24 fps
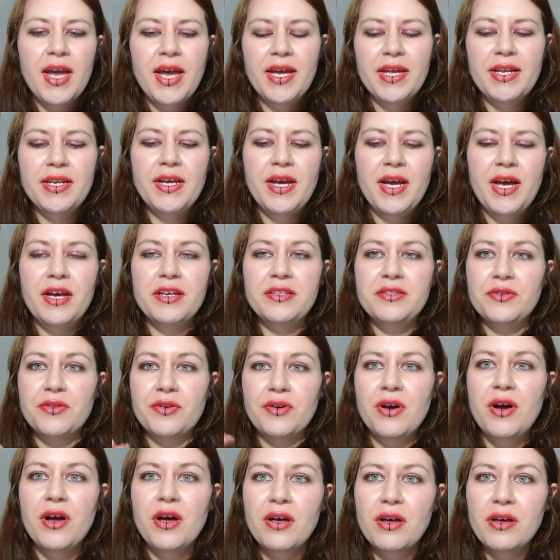And so
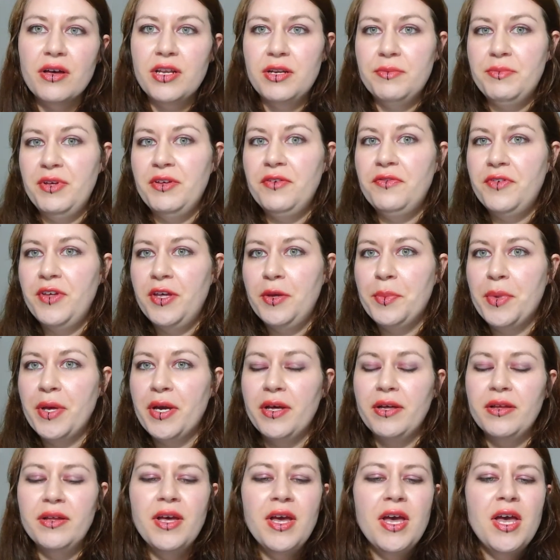they're all going to be
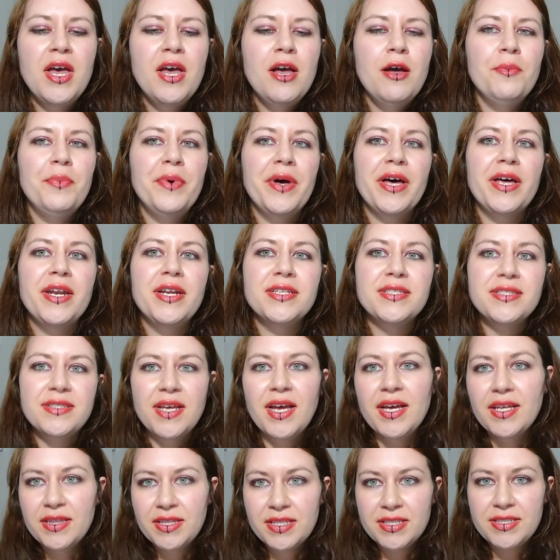female, but it's
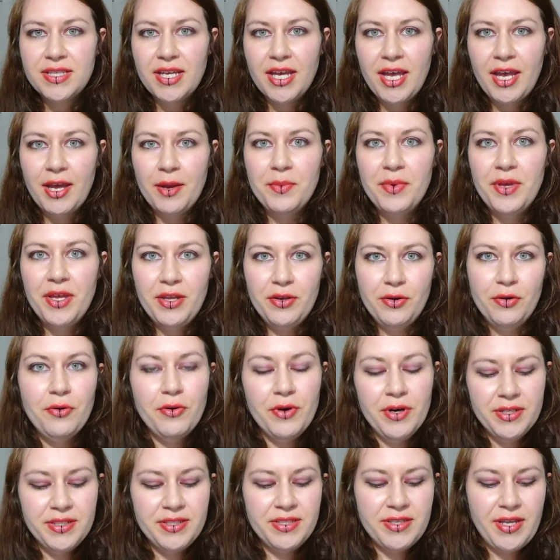not the same in
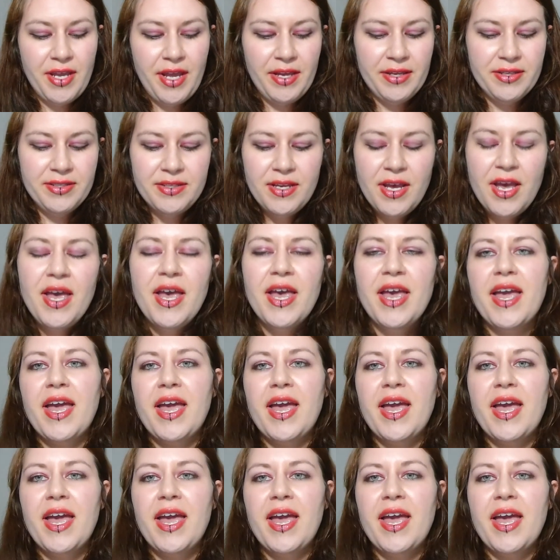corn snakes.